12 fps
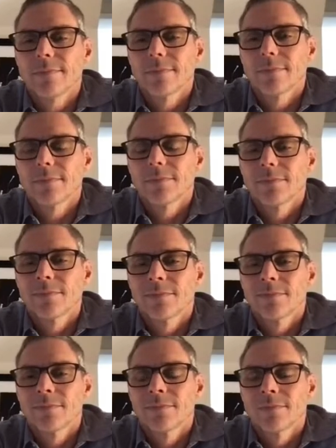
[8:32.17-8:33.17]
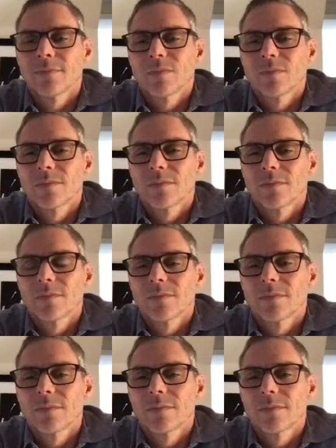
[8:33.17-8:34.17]

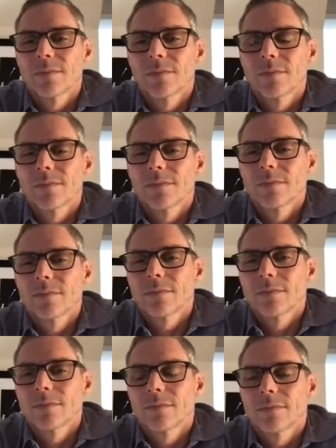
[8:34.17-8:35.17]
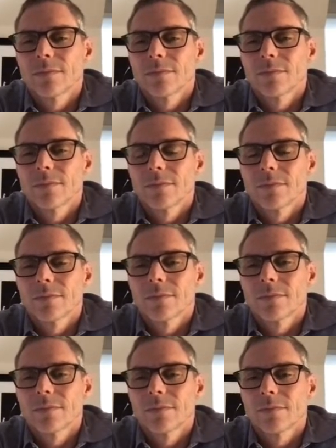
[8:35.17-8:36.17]

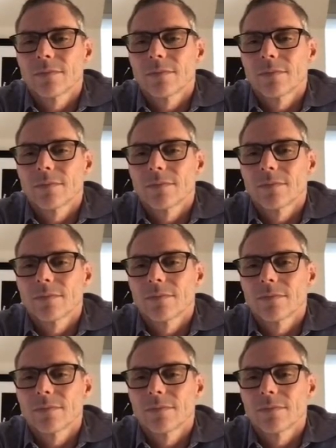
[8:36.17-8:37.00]
No words are spoken by the person on screen.